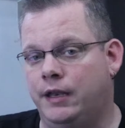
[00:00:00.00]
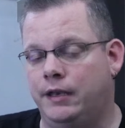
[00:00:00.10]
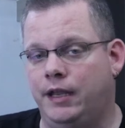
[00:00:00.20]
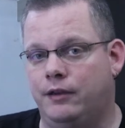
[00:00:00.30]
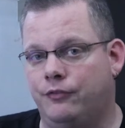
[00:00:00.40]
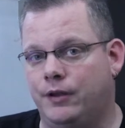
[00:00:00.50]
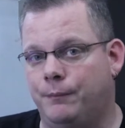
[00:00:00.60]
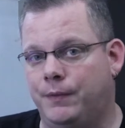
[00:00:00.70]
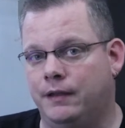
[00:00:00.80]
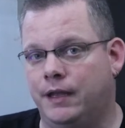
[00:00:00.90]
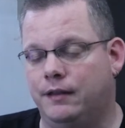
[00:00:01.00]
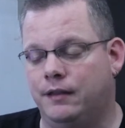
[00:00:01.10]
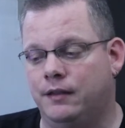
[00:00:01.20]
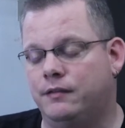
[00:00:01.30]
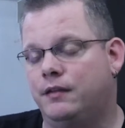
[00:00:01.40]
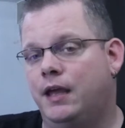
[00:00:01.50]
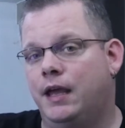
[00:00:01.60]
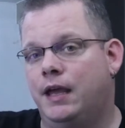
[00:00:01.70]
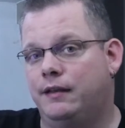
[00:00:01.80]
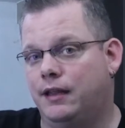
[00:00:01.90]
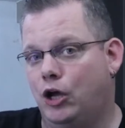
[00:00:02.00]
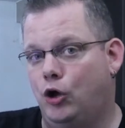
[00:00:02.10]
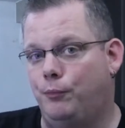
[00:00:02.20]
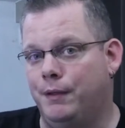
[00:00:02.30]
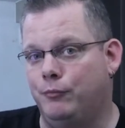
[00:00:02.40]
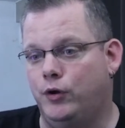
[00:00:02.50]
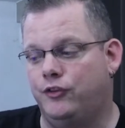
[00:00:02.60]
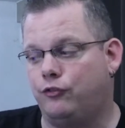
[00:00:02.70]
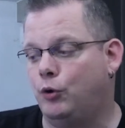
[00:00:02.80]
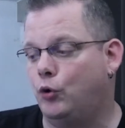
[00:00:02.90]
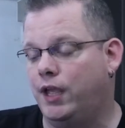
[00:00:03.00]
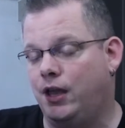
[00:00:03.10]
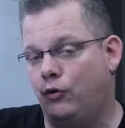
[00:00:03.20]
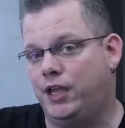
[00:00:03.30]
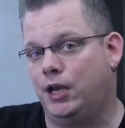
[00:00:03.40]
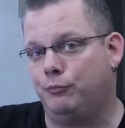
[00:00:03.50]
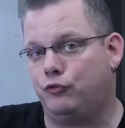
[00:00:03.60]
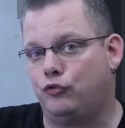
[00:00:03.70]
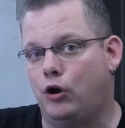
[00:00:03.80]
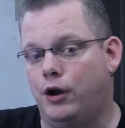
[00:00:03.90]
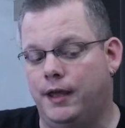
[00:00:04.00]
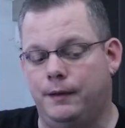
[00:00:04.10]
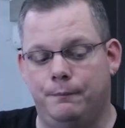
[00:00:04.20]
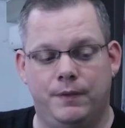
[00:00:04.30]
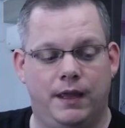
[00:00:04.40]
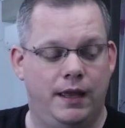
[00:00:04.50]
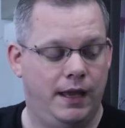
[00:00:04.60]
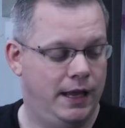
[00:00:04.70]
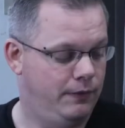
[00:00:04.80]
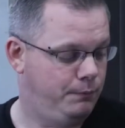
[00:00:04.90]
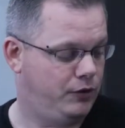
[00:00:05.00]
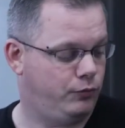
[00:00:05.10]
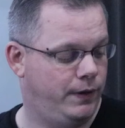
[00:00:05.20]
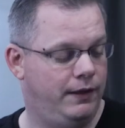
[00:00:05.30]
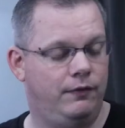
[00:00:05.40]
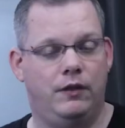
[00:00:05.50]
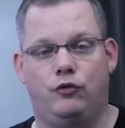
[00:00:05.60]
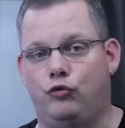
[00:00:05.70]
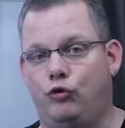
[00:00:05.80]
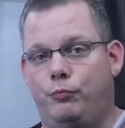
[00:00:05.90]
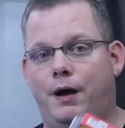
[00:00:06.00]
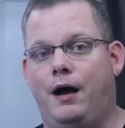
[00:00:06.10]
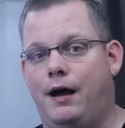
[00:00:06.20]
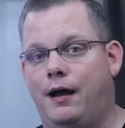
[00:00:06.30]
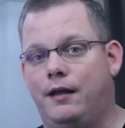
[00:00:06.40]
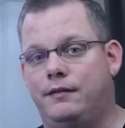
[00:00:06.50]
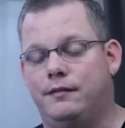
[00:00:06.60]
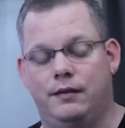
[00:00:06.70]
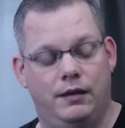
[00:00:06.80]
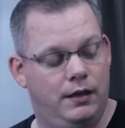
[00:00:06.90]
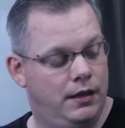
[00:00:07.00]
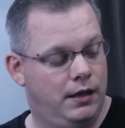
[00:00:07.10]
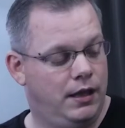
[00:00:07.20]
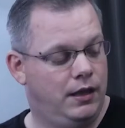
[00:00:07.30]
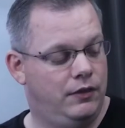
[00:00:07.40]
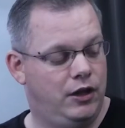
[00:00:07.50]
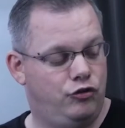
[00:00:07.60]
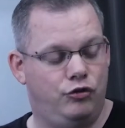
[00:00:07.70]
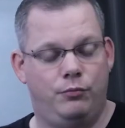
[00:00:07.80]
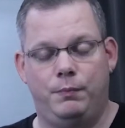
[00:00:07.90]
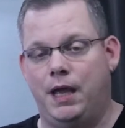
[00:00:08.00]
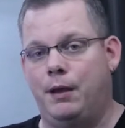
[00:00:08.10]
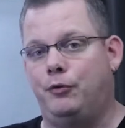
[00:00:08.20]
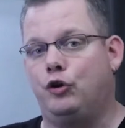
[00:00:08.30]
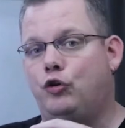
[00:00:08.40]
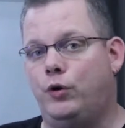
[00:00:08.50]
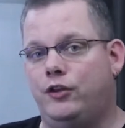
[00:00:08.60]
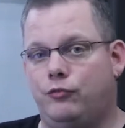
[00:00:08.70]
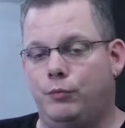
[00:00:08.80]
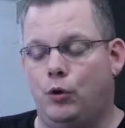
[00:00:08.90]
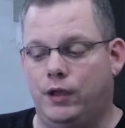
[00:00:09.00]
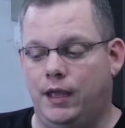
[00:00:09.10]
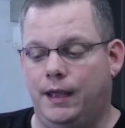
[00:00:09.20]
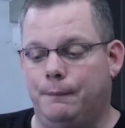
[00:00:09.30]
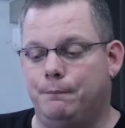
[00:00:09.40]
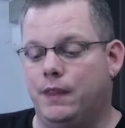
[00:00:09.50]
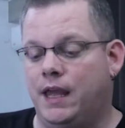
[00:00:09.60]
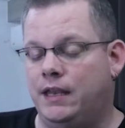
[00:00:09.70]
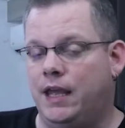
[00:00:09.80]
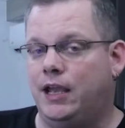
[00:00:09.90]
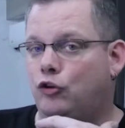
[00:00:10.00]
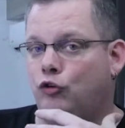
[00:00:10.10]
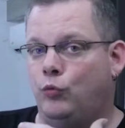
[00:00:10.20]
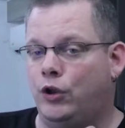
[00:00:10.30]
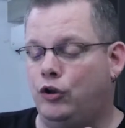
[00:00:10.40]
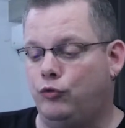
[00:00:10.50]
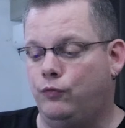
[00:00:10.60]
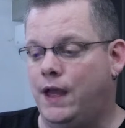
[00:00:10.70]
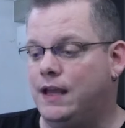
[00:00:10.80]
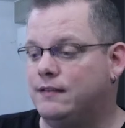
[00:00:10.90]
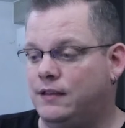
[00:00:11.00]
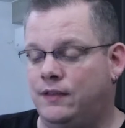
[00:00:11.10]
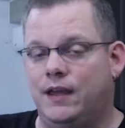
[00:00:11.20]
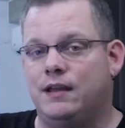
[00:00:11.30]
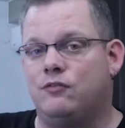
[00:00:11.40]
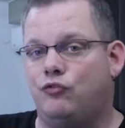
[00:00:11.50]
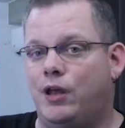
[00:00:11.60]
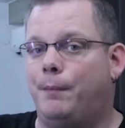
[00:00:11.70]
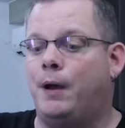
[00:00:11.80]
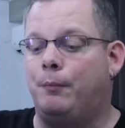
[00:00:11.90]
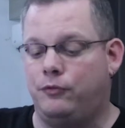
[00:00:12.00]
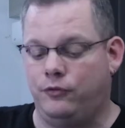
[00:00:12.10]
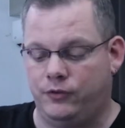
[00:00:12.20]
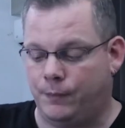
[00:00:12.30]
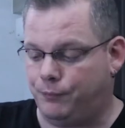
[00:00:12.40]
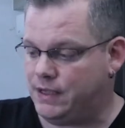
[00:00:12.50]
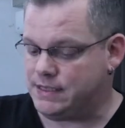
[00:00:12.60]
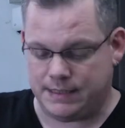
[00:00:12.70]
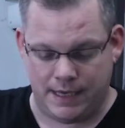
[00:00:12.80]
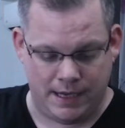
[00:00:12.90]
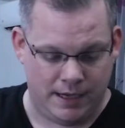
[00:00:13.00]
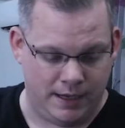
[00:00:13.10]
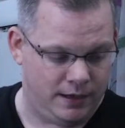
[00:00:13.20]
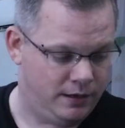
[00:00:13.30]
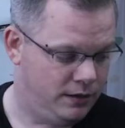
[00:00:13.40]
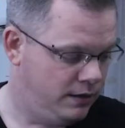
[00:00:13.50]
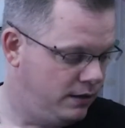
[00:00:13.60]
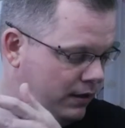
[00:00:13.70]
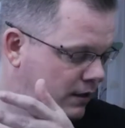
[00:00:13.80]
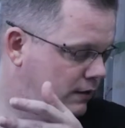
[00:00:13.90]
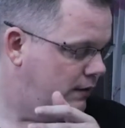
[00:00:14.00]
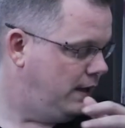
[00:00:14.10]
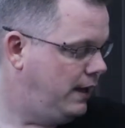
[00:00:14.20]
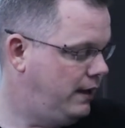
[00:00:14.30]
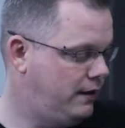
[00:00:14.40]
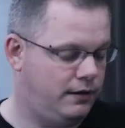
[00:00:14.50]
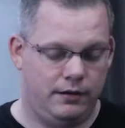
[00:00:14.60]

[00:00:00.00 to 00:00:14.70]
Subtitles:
in need of something like this. to help them quit smoking or get them started. And between the two pods, they should be able to quit smoking, and they can do one or two things. Then they can step up to something, say, like,